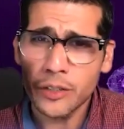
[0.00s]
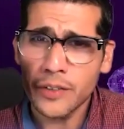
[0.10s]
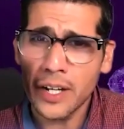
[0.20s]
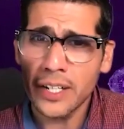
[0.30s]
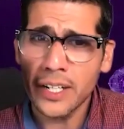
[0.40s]
You've
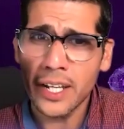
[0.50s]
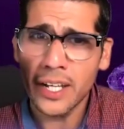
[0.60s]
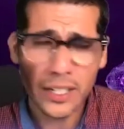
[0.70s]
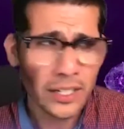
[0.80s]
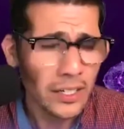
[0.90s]
got
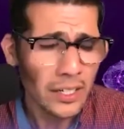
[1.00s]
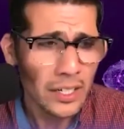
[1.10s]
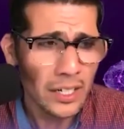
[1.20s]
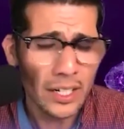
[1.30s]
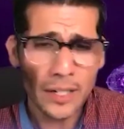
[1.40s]
a
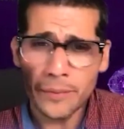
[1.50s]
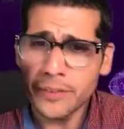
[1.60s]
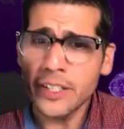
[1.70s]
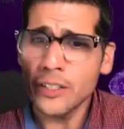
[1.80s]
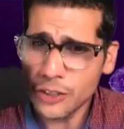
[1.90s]

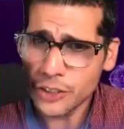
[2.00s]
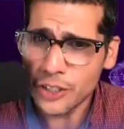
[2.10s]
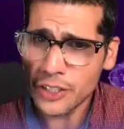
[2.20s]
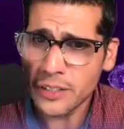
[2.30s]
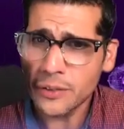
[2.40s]
dealer
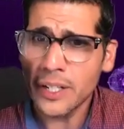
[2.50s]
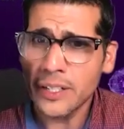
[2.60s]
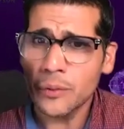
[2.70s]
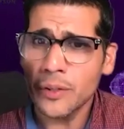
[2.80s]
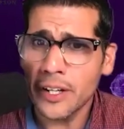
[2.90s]
journey,
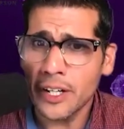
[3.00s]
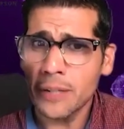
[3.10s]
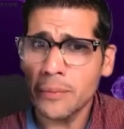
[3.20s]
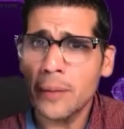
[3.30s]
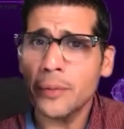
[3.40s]
right? Where they're going
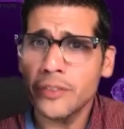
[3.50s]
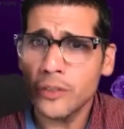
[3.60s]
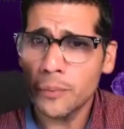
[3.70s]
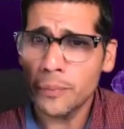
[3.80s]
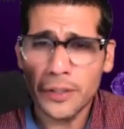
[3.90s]
to be able
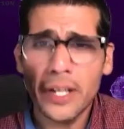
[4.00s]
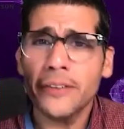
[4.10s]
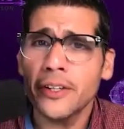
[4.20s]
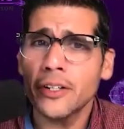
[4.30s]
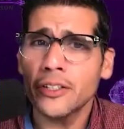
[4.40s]
to build
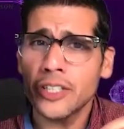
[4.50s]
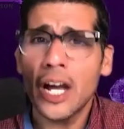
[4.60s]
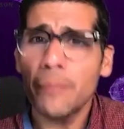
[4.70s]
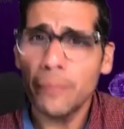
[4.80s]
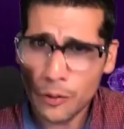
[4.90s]
out their
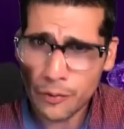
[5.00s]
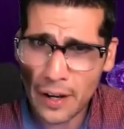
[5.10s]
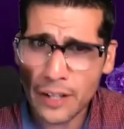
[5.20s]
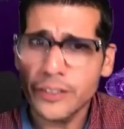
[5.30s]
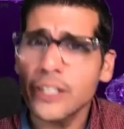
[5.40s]
job
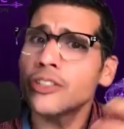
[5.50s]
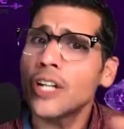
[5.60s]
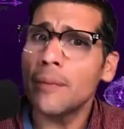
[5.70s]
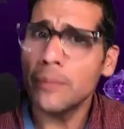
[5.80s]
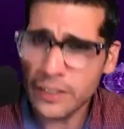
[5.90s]
profiles, their
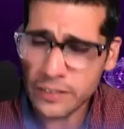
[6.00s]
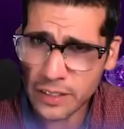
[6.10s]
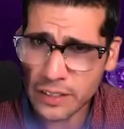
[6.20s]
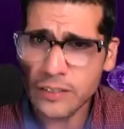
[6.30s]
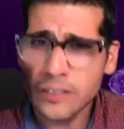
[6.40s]
job
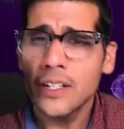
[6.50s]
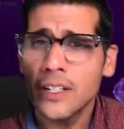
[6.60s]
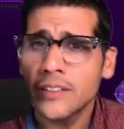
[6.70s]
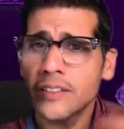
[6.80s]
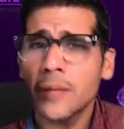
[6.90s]
listings,
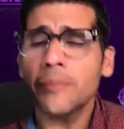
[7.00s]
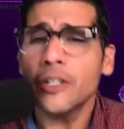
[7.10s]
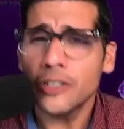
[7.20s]
set up their